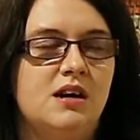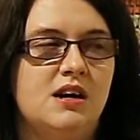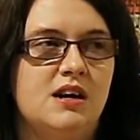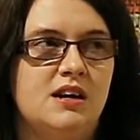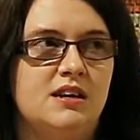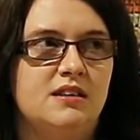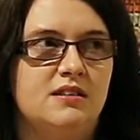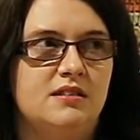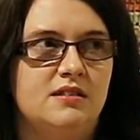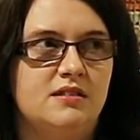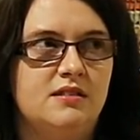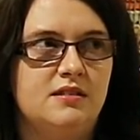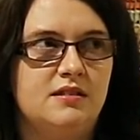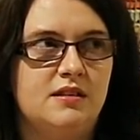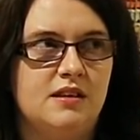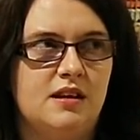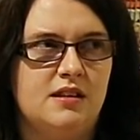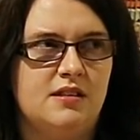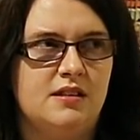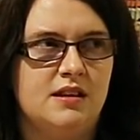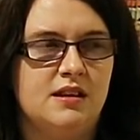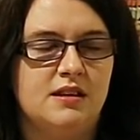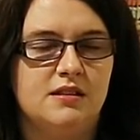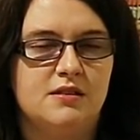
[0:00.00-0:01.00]
and
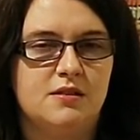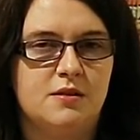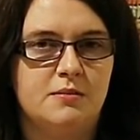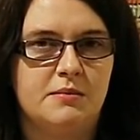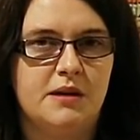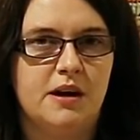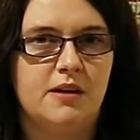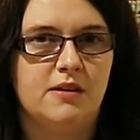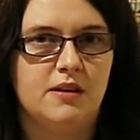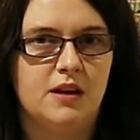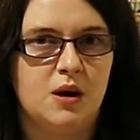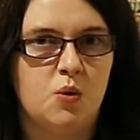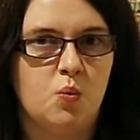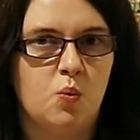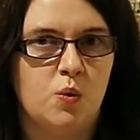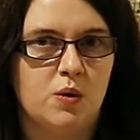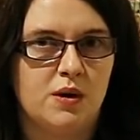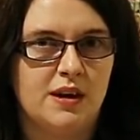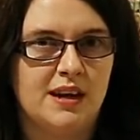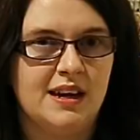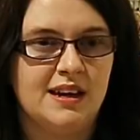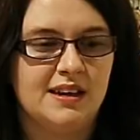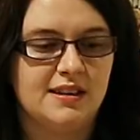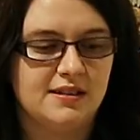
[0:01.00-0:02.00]
I think it's coming out like 1
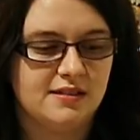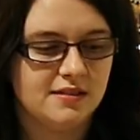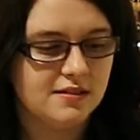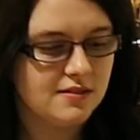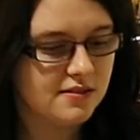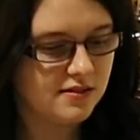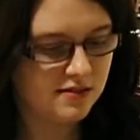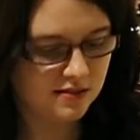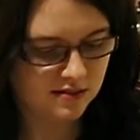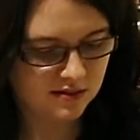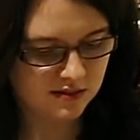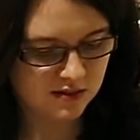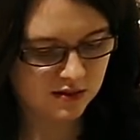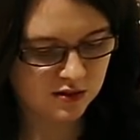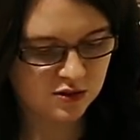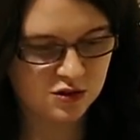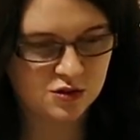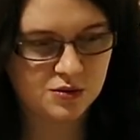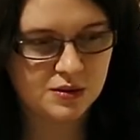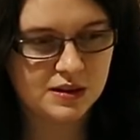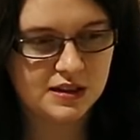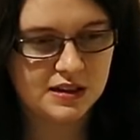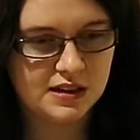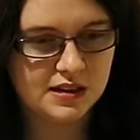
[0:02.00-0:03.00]
a year,
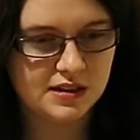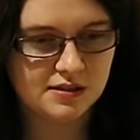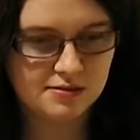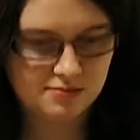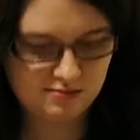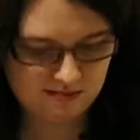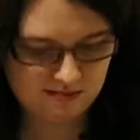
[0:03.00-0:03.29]
2 a year.